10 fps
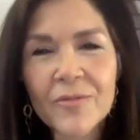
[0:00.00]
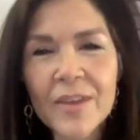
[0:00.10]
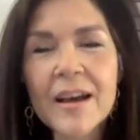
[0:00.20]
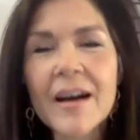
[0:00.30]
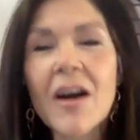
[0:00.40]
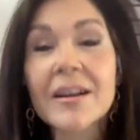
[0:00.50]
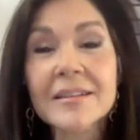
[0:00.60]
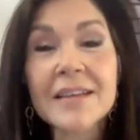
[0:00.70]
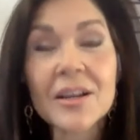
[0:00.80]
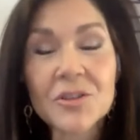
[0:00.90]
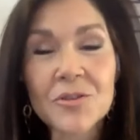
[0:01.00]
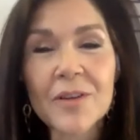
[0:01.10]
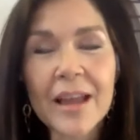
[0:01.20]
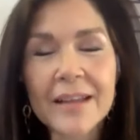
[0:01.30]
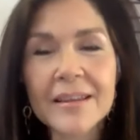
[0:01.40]
via architecture
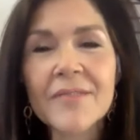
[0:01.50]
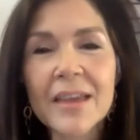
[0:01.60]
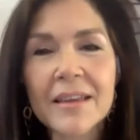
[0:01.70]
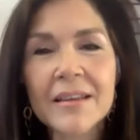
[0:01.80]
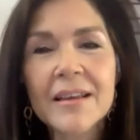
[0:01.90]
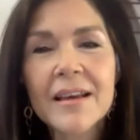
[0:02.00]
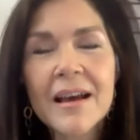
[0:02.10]
and giving,